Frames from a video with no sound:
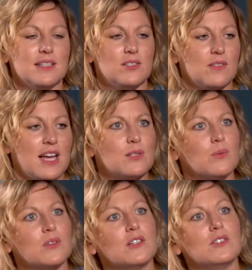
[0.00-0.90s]
And so that's
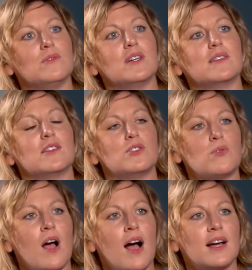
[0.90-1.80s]
where they're doing the
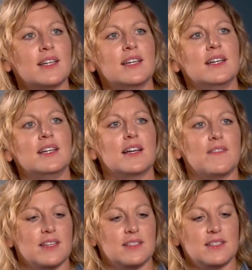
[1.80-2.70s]
drying
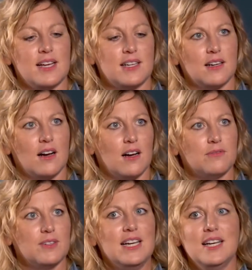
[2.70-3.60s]
and then taking
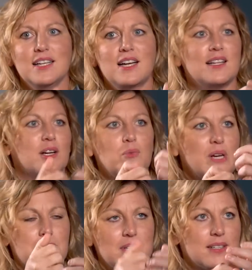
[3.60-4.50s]
off, kind of like
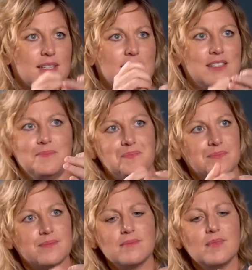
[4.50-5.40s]
wheat milling.
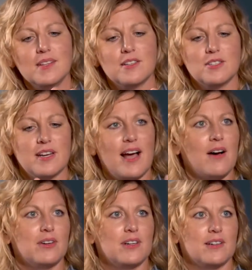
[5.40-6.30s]
There's an
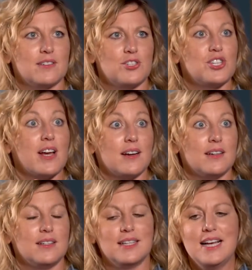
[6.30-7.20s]
outer shell.